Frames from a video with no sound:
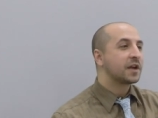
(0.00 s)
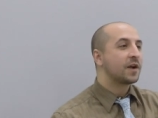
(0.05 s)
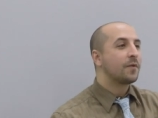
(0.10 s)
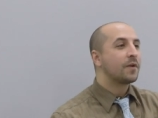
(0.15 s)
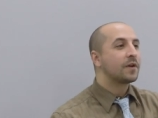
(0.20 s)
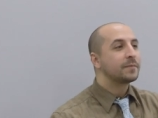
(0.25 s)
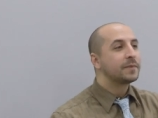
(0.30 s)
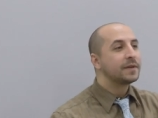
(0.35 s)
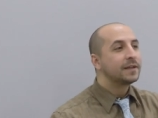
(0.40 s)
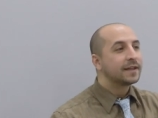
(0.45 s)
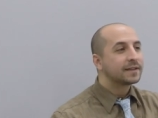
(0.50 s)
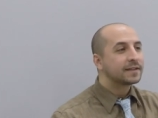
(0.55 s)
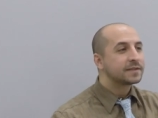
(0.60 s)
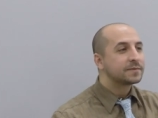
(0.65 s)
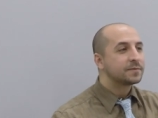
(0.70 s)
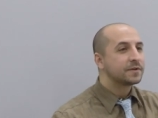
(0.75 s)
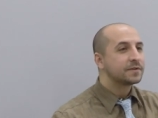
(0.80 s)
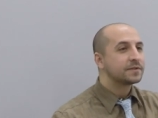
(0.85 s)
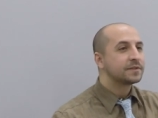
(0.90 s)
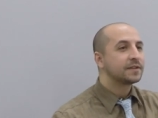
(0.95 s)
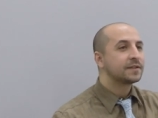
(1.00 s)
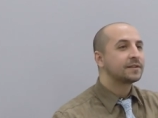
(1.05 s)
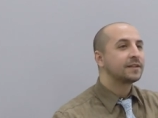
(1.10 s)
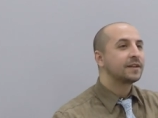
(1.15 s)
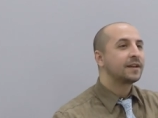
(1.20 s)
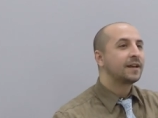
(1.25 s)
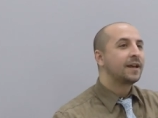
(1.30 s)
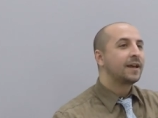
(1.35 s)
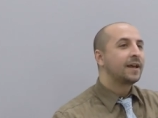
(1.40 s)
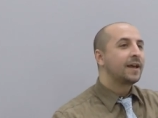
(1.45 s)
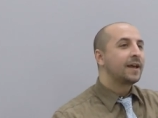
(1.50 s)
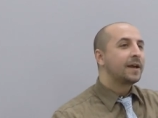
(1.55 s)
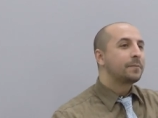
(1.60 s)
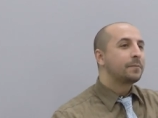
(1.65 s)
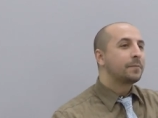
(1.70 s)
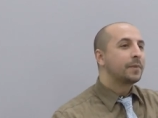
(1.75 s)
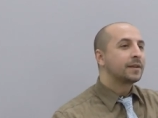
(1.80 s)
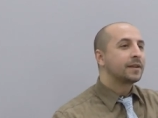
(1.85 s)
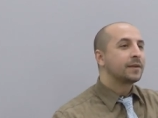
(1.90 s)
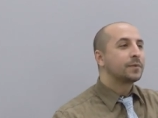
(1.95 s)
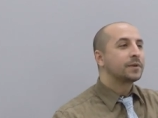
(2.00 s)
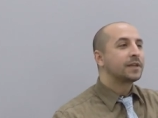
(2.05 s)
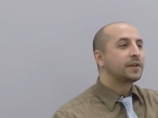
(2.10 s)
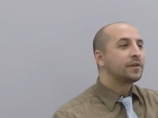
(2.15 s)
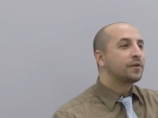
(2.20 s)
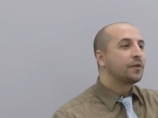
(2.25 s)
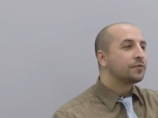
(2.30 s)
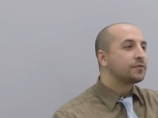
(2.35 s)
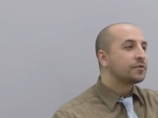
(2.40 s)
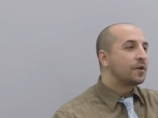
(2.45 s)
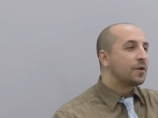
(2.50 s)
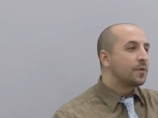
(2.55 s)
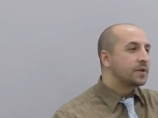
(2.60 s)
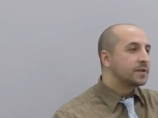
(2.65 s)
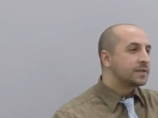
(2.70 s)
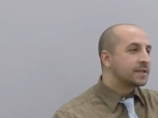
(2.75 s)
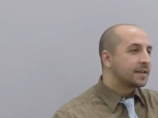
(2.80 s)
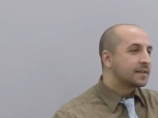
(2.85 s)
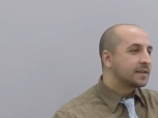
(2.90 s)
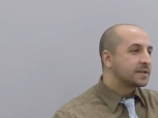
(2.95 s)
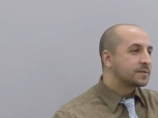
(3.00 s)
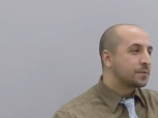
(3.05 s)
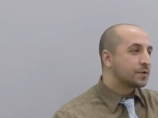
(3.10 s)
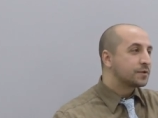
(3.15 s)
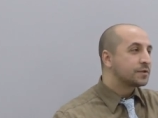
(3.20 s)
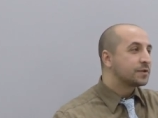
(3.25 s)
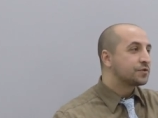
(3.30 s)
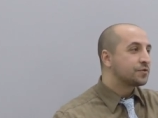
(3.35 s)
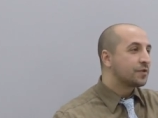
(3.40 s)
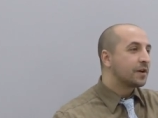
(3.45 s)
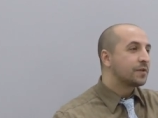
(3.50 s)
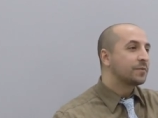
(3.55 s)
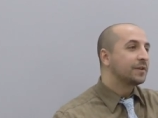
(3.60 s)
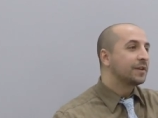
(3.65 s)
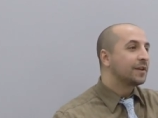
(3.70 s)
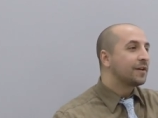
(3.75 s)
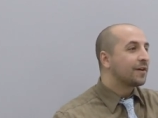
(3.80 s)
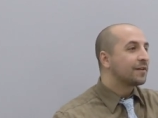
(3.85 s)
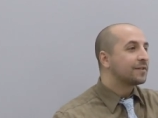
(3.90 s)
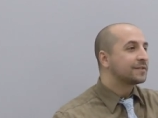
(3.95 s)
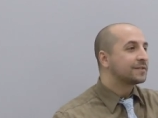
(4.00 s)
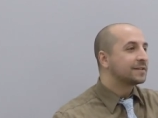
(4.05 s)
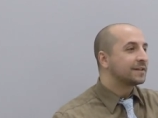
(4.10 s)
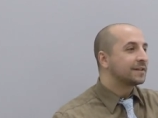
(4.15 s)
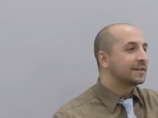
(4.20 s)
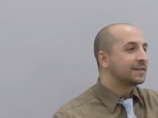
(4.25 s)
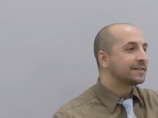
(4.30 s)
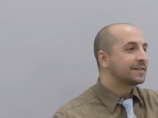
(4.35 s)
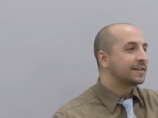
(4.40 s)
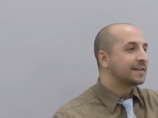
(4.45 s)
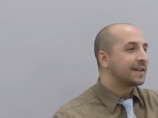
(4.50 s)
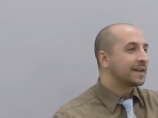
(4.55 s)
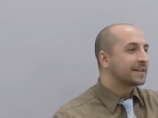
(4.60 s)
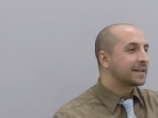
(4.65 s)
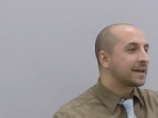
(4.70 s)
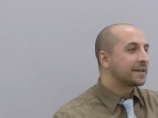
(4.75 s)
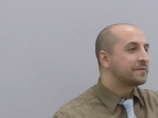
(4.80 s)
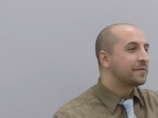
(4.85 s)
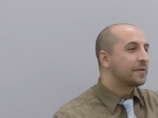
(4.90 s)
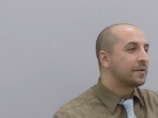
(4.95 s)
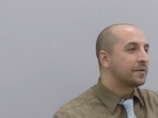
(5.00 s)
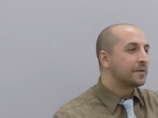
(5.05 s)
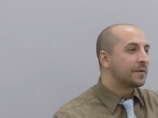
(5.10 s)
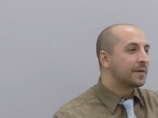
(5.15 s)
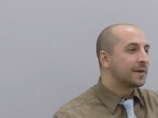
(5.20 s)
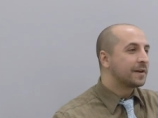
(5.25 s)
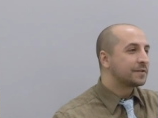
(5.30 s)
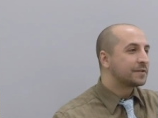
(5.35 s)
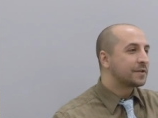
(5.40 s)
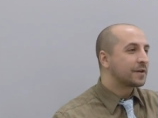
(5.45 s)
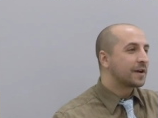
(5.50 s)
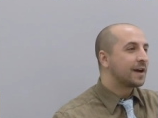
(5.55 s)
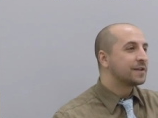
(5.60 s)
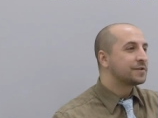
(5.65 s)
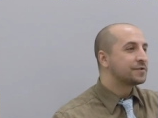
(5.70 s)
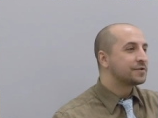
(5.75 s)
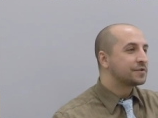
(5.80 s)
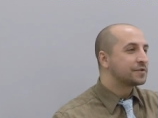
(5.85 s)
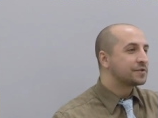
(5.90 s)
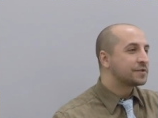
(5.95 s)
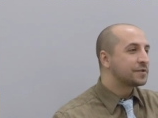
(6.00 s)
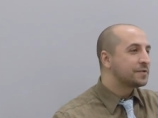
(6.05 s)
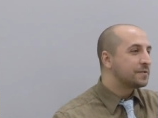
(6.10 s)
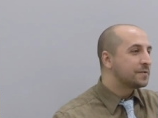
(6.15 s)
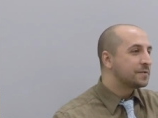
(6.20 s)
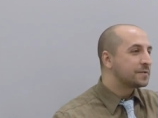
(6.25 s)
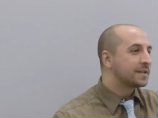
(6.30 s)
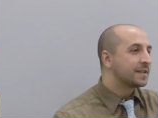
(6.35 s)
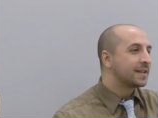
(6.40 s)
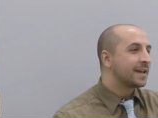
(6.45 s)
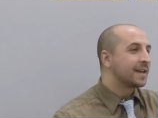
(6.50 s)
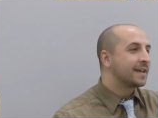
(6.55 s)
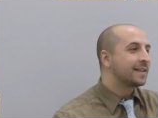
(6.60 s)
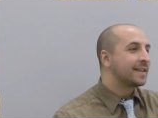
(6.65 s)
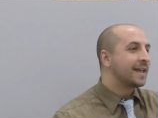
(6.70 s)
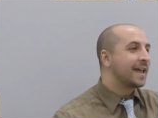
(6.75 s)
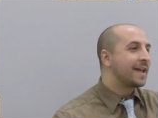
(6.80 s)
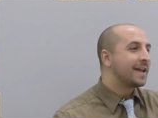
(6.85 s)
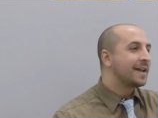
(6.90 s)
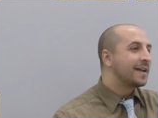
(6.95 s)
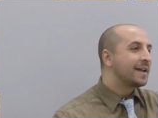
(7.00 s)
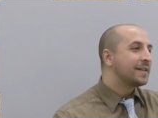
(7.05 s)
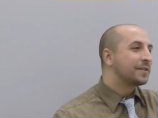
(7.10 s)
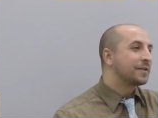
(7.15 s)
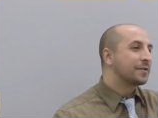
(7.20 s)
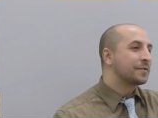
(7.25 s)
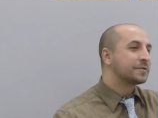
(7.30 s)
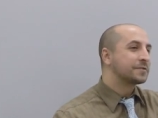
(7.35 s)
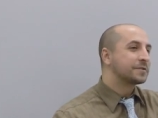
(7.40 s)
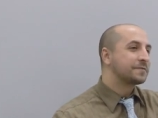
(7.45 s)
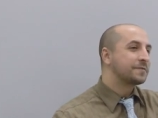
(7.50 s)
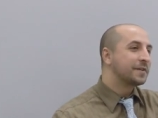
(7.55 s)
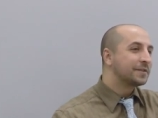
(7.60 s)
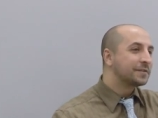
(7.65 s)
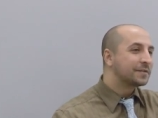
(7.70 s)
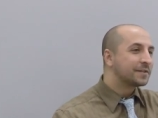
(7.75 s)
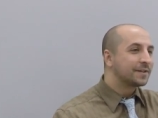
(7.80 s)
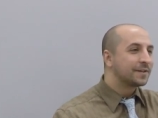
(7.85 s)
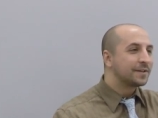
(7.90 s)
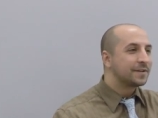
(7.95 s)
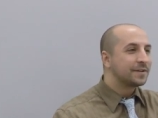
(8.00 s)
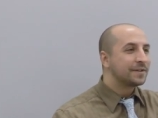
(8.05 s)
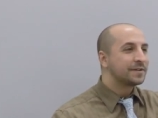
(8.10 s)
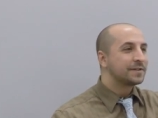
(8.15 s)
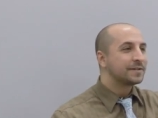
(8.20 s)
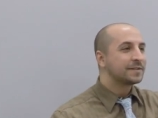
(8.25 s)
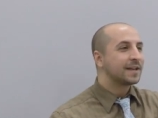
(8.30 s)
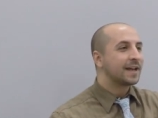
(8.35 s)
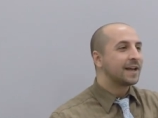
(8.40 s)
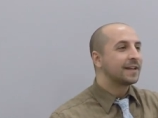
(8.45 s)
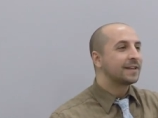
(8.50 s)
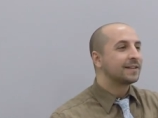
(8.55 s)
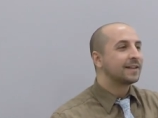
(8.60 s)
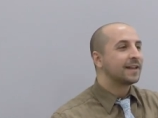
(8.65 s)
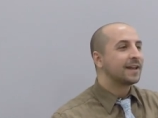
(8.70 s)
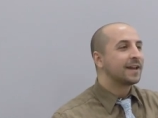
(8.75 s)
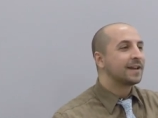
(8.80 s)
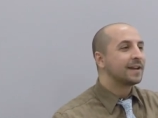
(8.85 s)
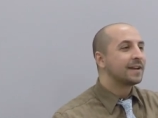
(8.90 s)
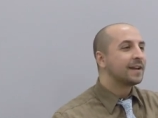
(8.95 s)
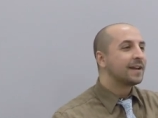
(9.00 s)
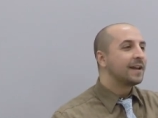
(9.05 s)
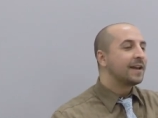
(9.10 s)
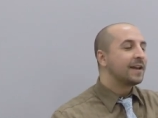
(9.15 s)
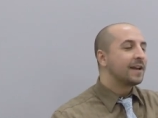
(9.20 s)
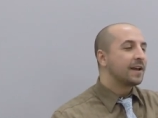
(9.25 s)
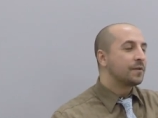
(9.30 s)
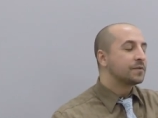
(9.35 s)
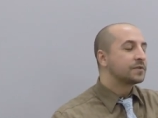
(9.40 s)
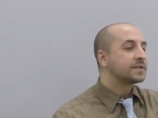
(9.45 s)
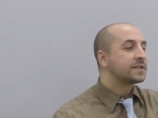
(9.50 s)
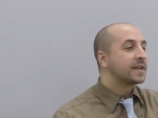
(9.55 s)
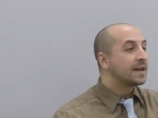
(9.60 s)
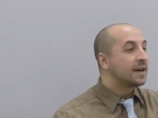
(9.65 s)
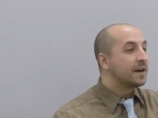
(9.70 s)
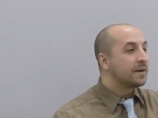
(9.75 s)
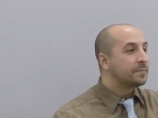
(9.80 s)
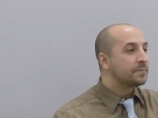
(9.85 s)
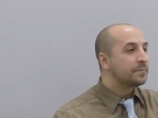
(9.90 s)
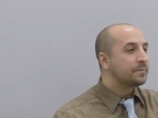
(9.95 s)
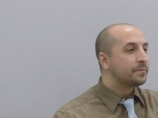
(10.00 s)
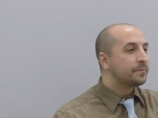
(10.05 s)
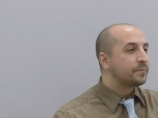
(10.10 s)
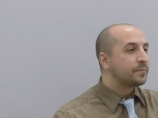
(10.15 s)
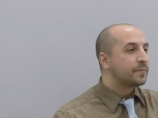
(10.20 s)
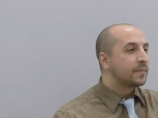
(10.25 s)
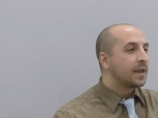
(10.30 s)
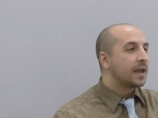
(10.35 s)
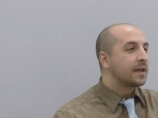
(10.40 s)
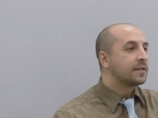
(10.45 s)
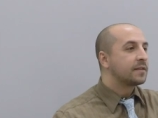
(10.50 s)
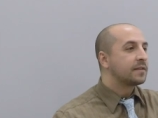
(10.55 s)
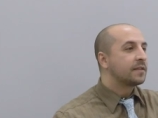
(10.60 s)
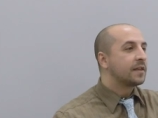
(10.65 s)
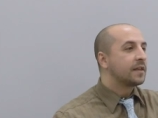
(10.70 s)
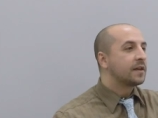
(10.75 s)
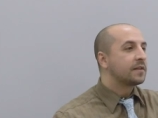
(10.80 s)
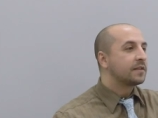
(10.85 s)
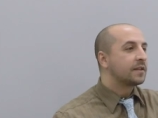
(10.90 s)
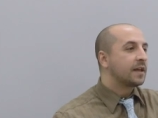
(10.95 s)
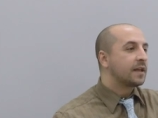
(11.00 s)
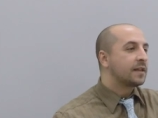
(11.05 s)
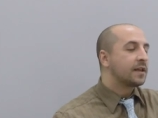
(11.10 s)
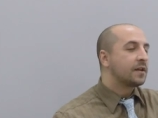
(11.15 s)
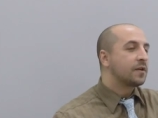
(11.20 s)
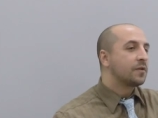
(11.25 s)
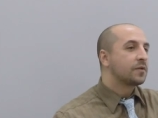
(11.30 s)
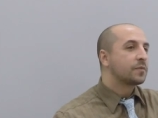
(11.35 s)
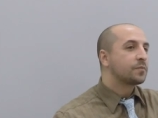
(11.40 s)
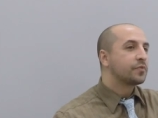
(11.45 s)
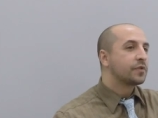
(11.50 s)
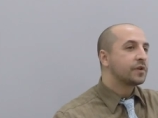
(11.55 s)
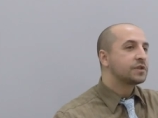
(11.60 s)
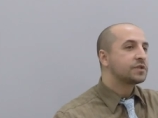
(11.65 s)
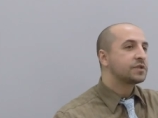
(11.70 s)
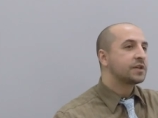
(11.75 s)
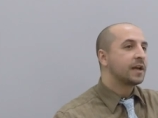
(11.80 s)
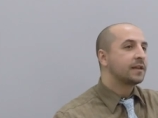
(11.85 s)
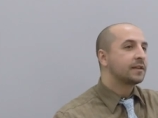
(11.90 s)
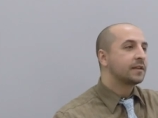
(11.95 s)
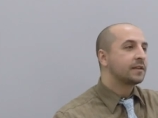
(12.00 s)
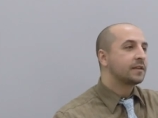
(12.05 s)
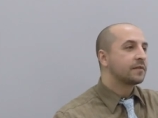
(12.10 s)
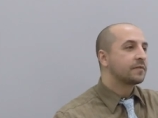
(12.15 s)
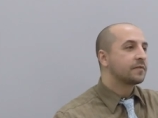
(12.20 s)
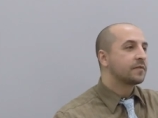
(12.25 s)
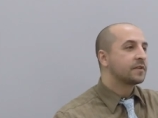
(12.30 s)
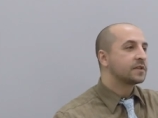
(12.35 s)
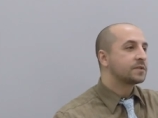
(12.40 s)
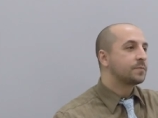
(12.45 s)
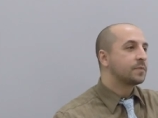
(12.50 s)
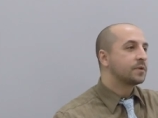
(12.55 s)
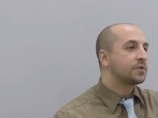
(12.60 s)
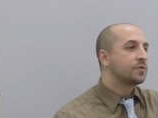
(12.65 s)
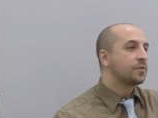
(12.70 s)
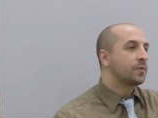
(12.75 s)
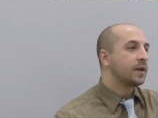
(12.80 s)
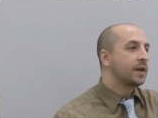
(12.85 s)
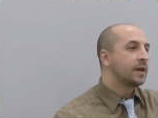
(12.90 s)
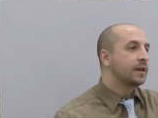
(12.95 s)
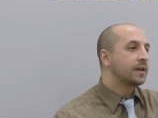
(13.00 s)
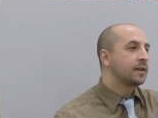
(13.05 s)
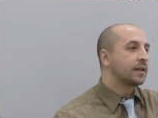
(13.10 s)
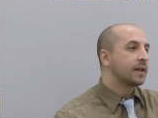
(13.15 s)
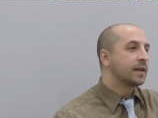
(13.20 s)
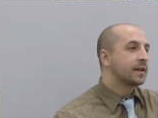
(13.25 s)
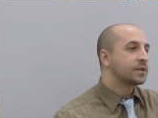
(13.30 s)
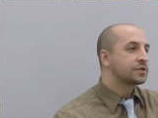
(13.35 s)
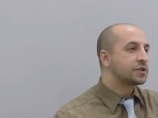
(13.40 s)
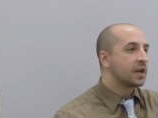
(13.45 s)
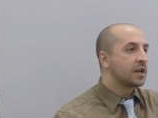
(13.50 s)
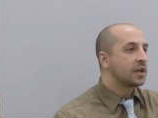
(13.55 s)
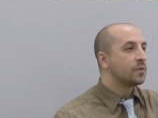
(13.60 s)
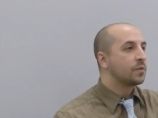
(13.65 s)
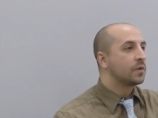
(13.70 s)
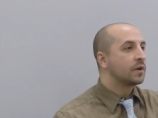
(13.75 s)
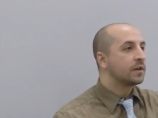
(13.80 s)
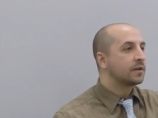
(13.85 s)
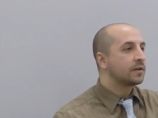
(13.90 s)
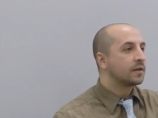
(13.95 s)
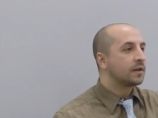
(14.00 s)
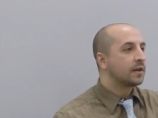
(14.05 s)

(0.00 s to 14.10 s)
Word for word: I want to be like this person. But they, what they don't know is that this person tried really hard to, to take that photo, and it took 100 shoots, and they, they filters, and they it was set up, and they and they don't appreciate the difference between like genuine.